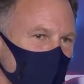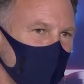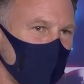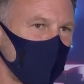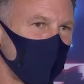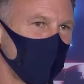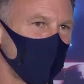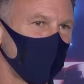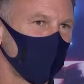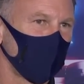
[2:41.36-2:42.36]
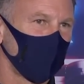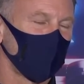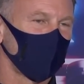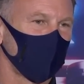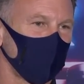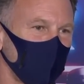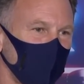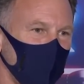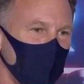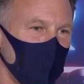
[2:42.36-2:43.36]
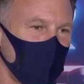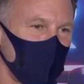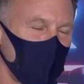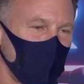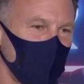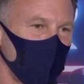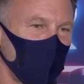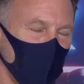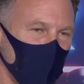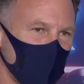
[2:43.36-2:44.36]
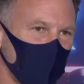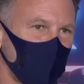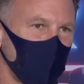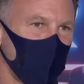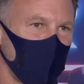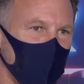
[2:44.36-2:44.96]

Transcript: an accident of that velocity